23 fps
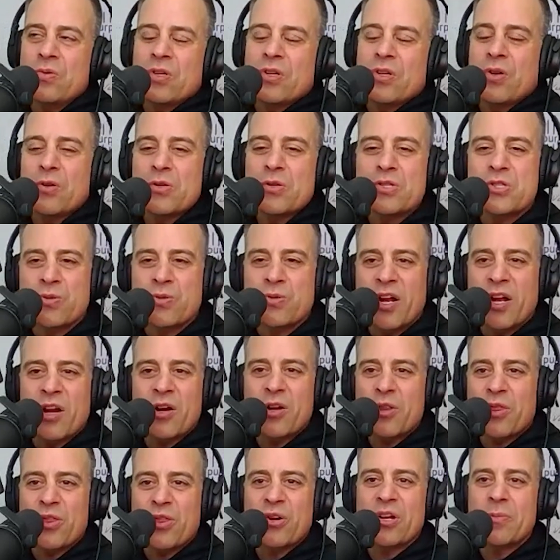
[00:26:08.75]
there's
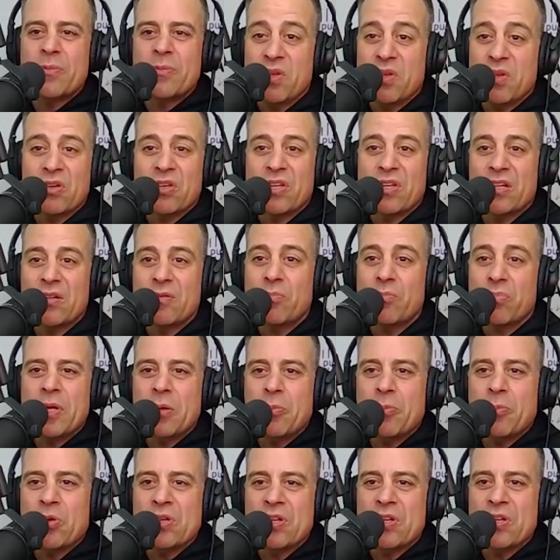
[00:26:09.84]
330 million
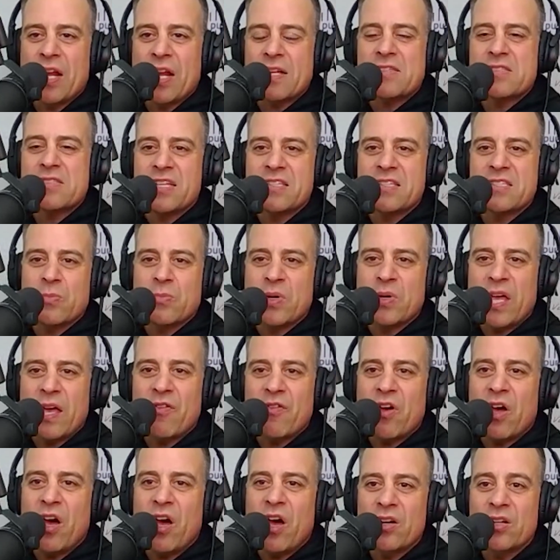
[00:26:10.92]
people in the United States and we have
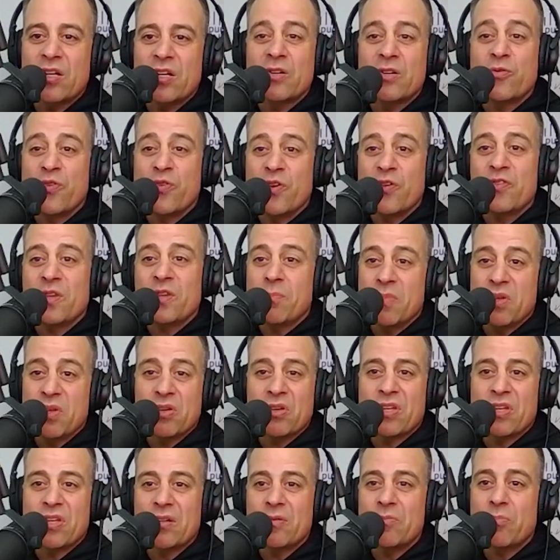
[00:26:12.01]
150
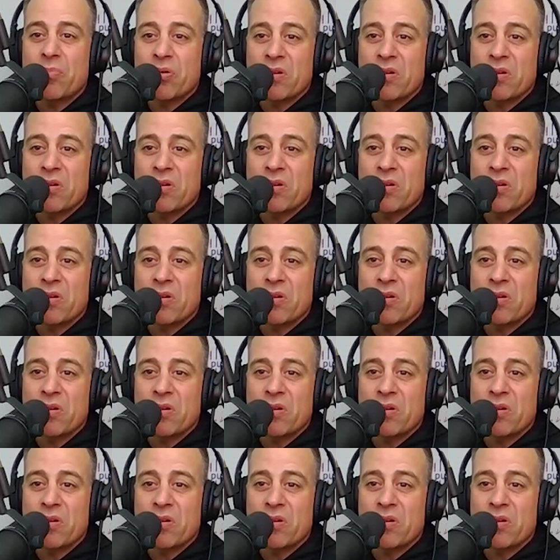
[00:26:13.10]
million